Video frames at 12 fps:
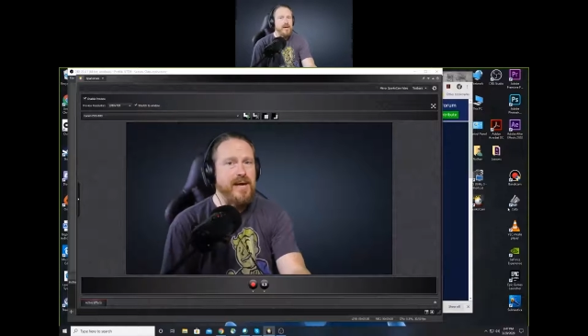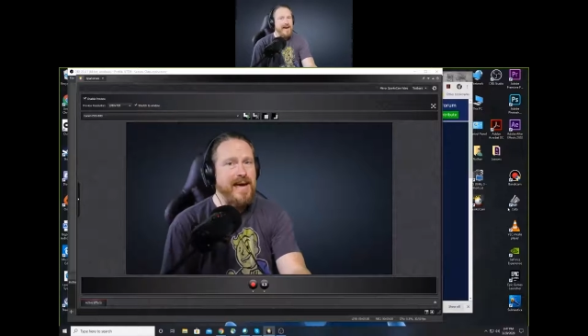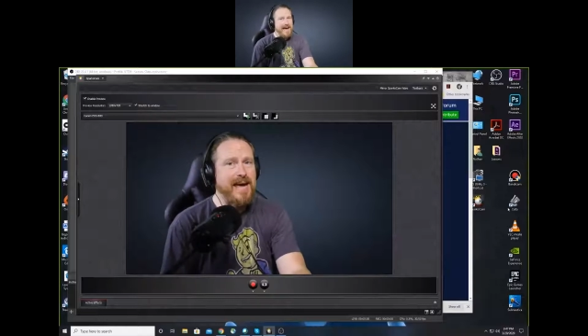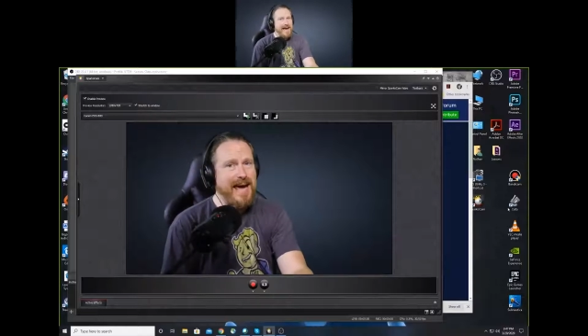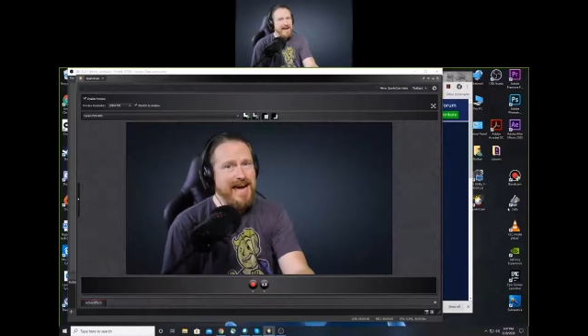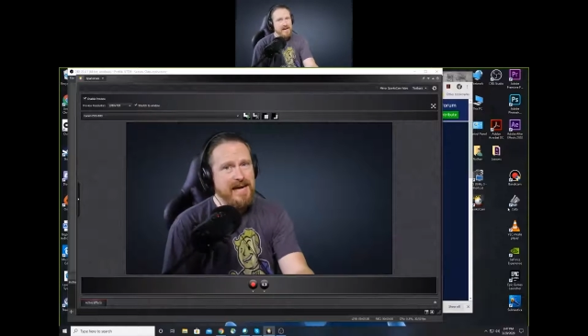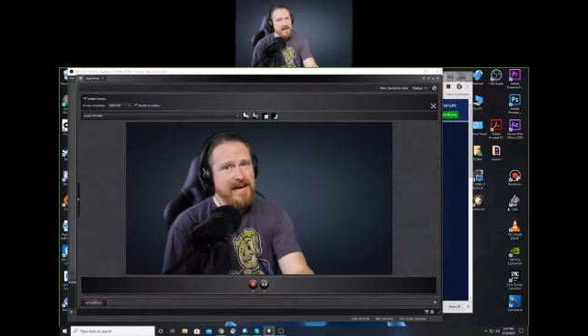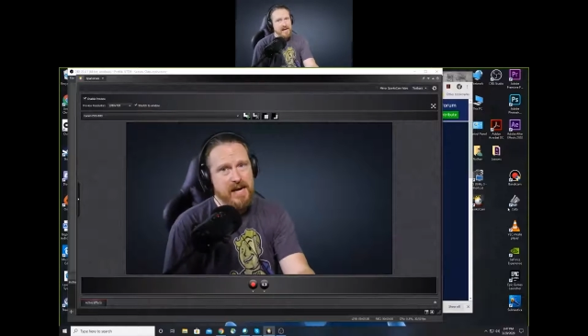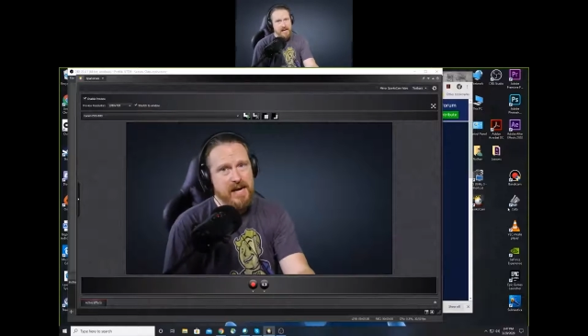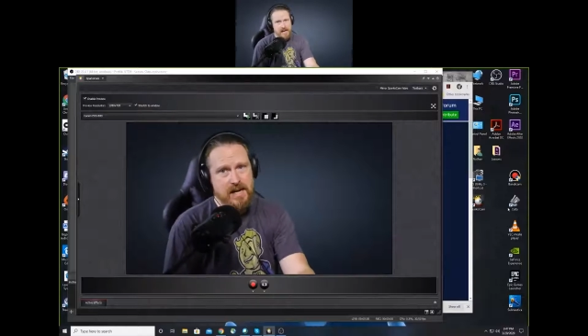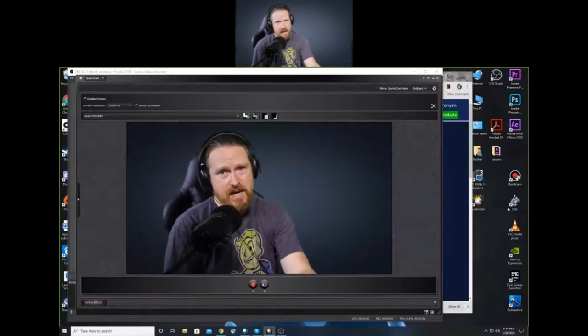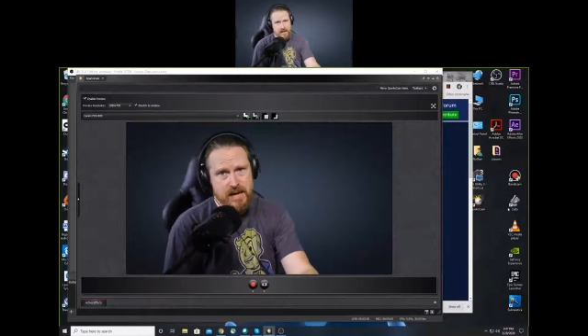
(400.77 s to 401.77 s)
Canon and
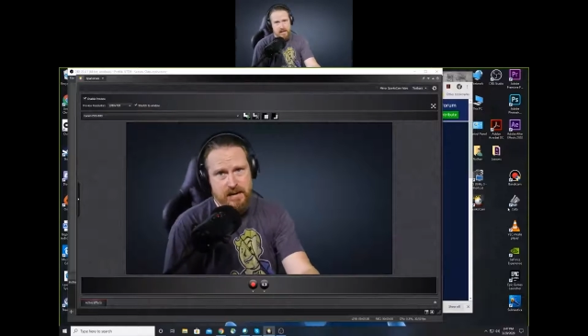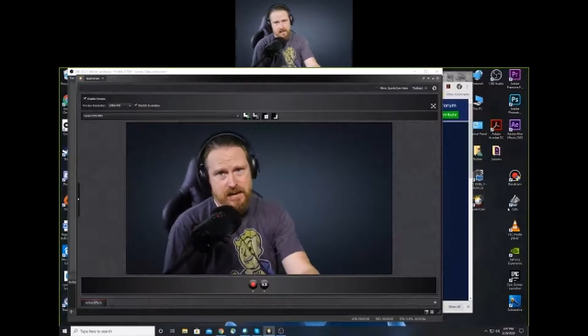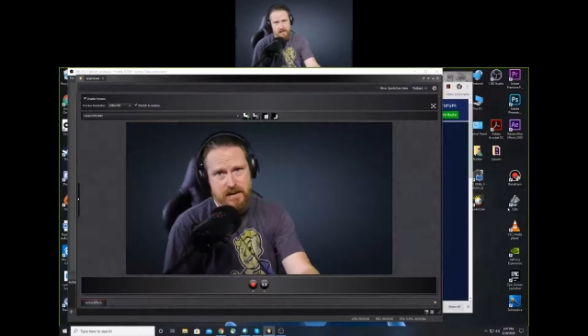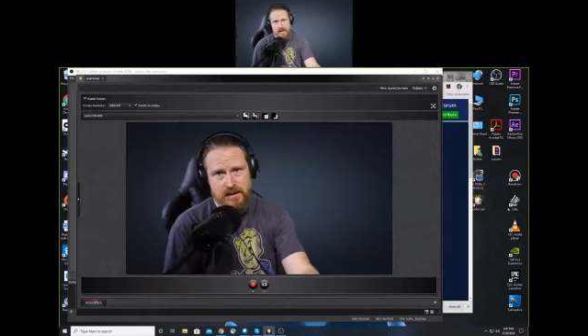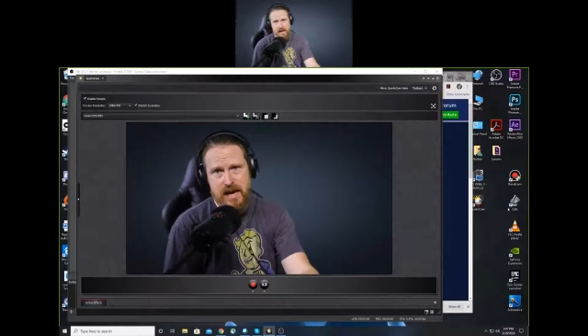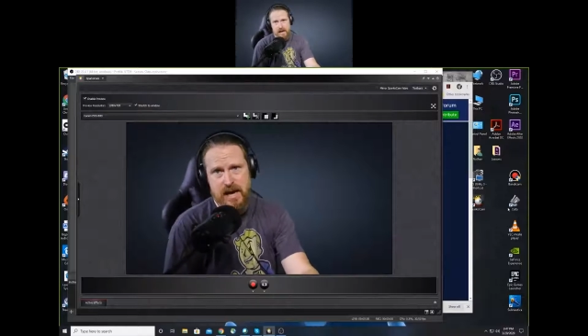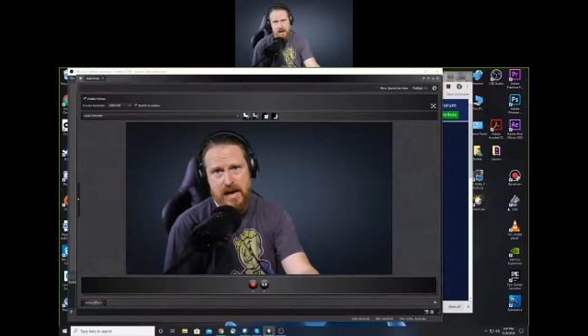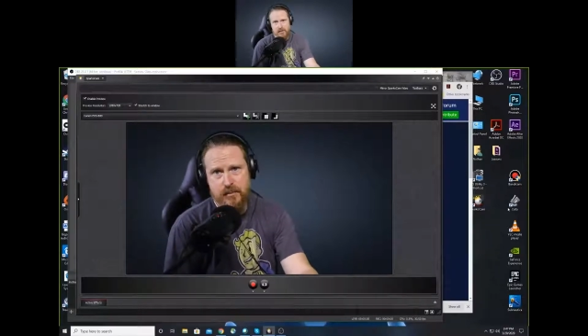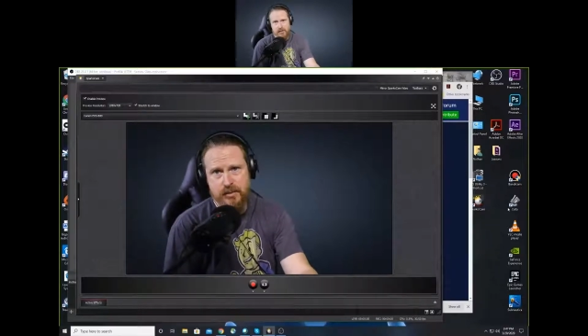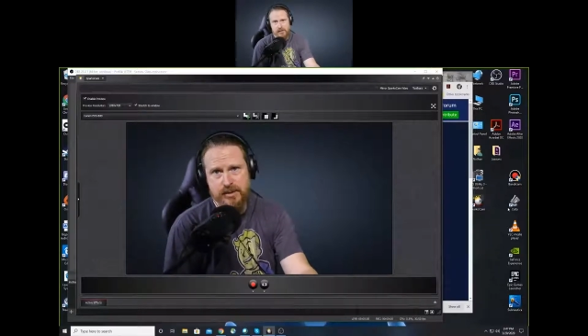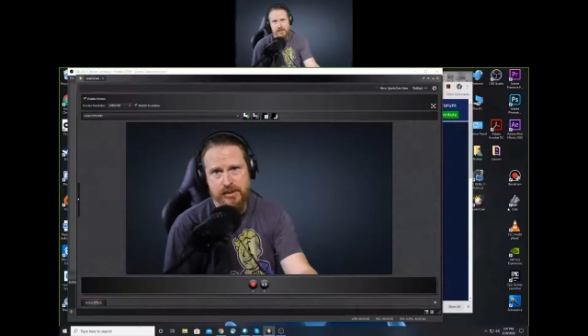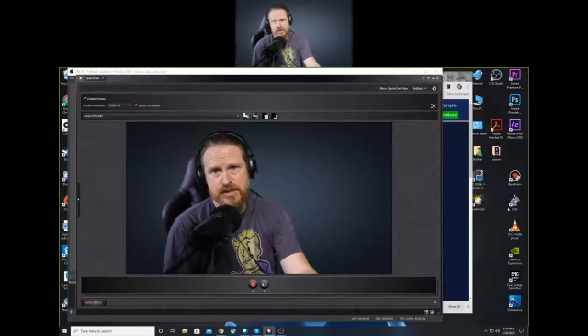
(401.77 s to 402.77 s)
Nikon
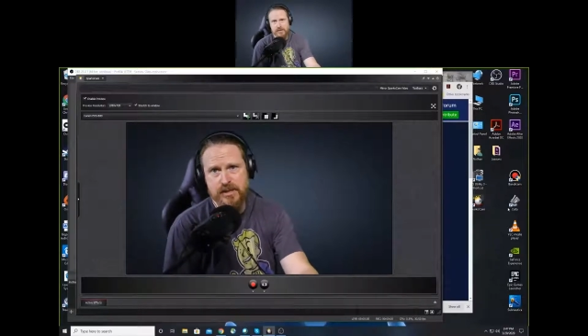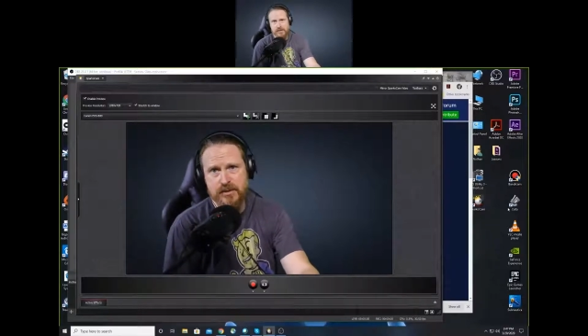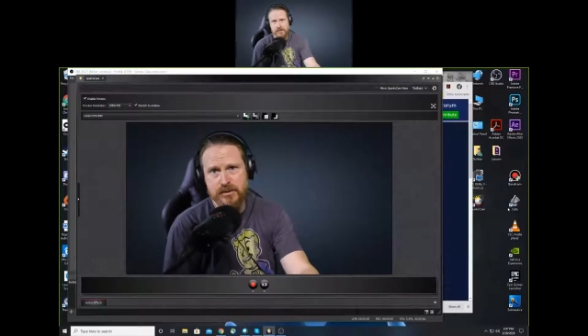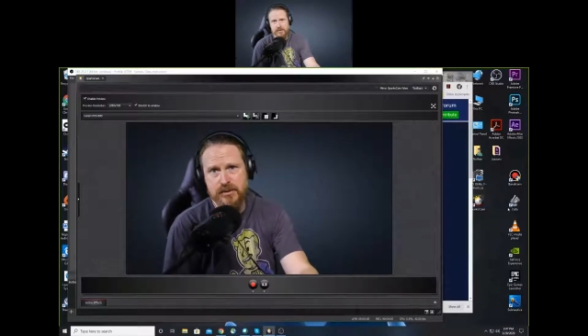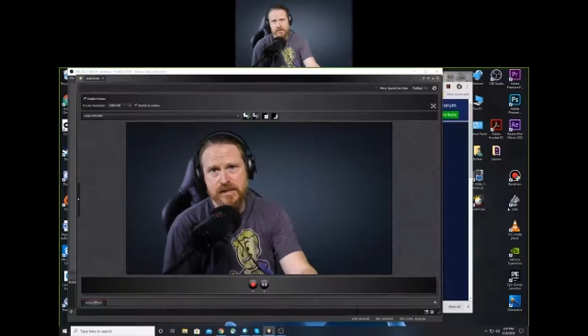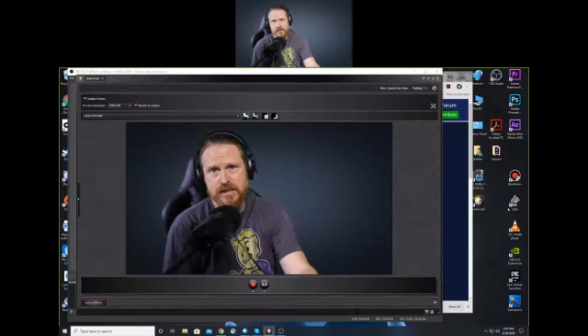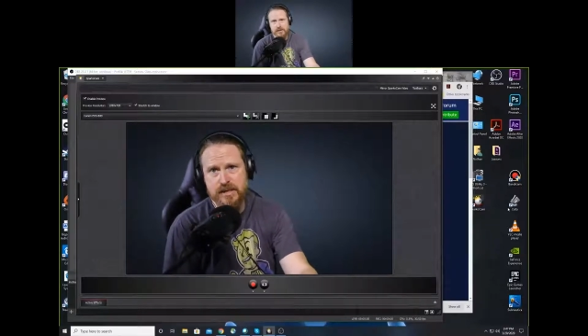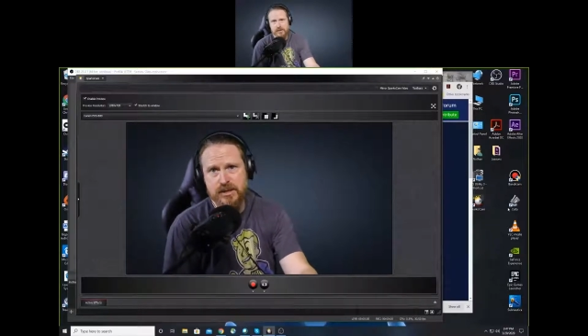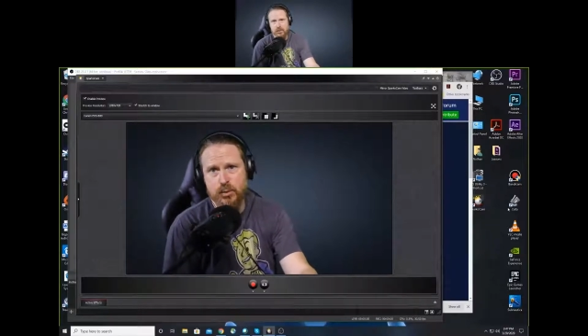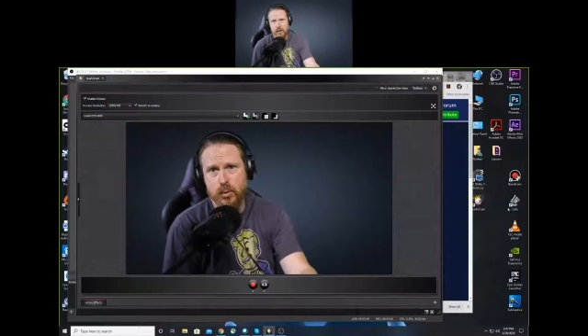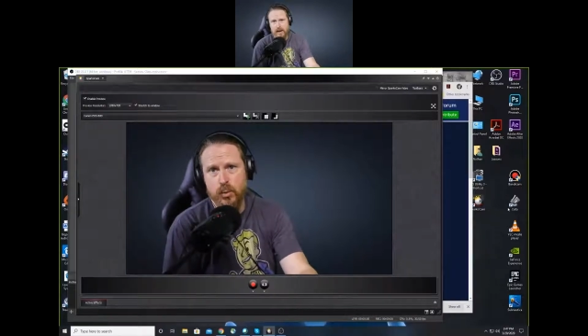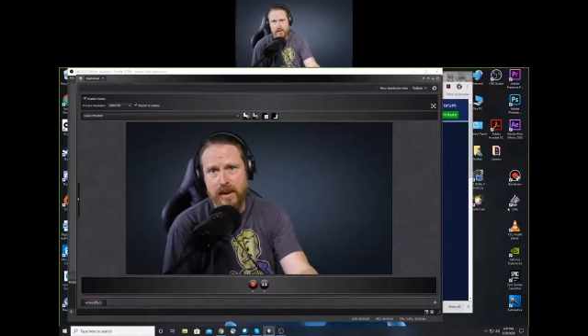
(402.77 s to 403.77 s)
cameras to turn those into
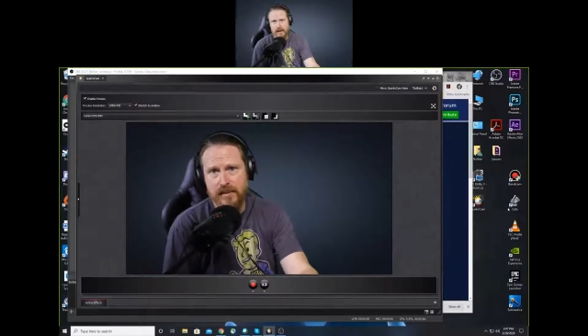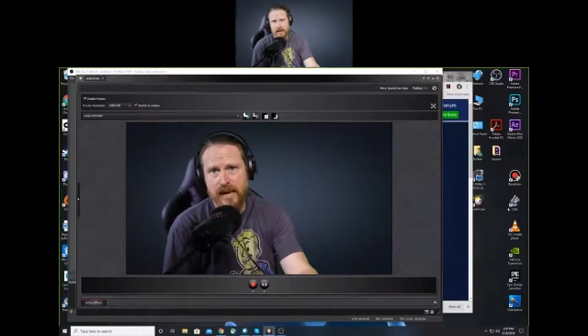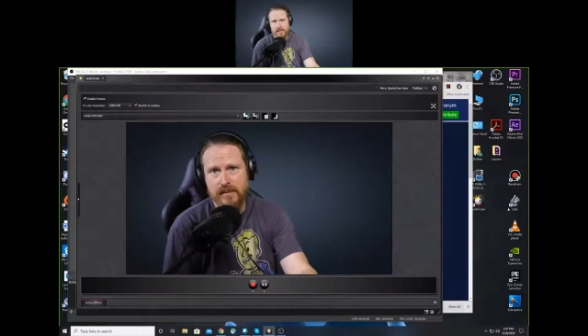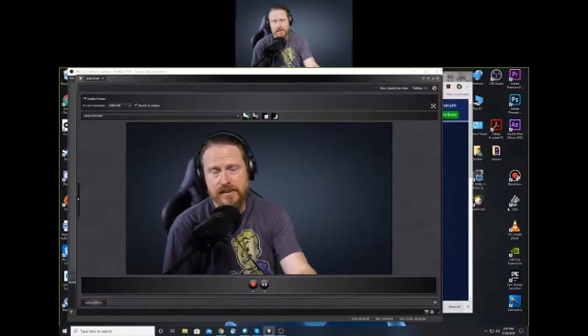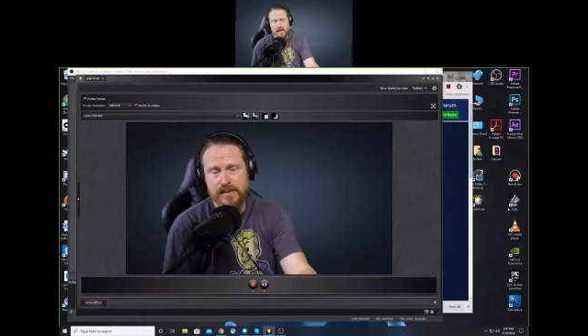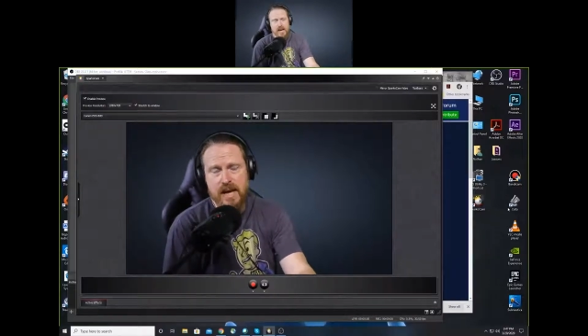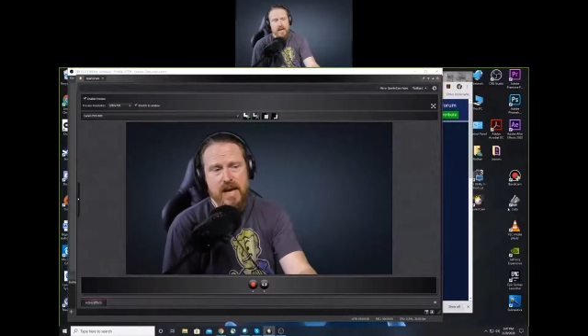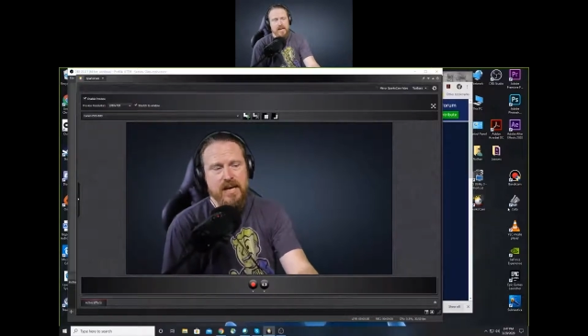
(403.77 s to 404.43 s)
webcams.